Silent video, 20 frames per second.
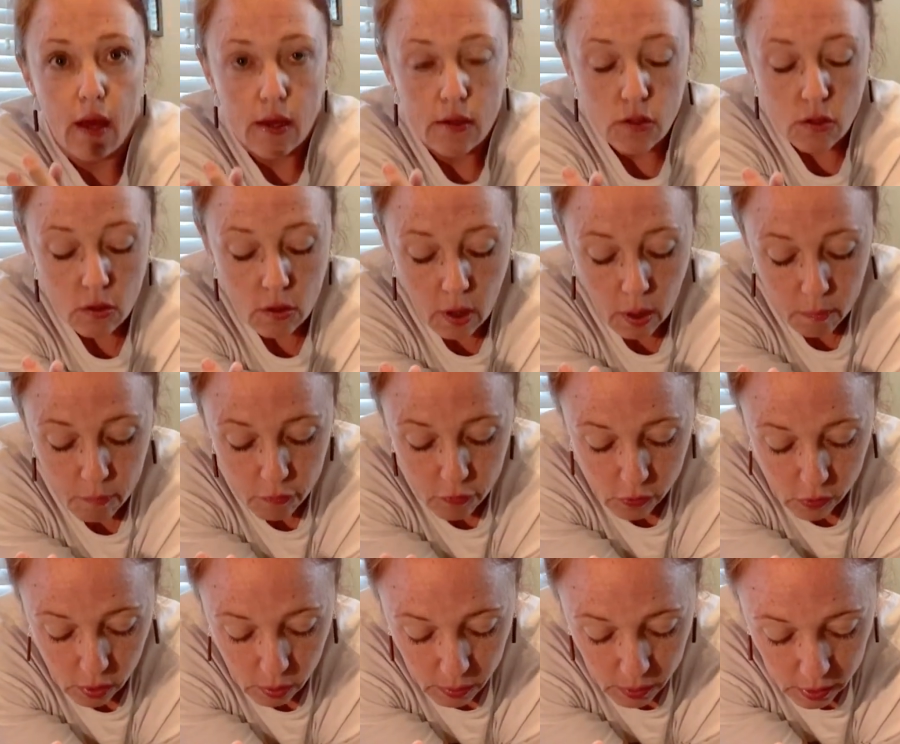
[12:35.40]
as you come
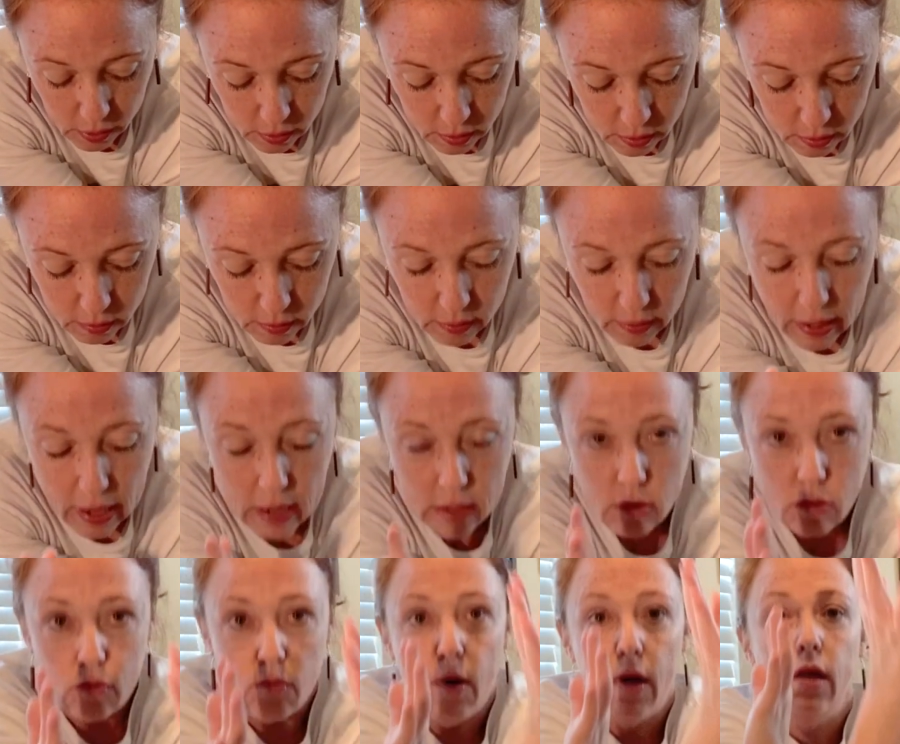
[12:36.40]
forward.
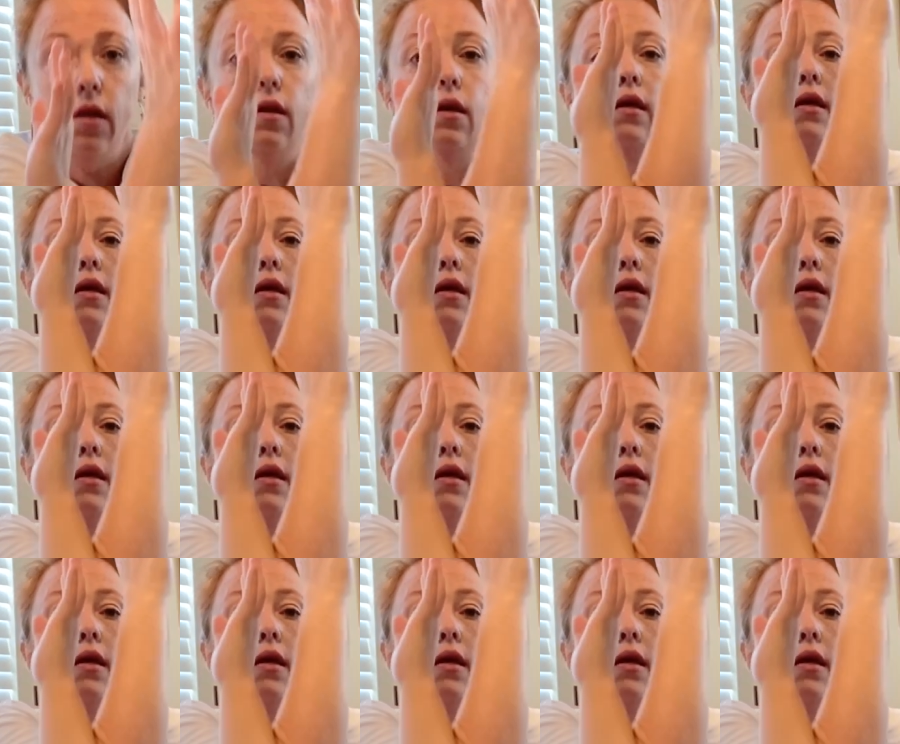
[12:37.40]
Last one.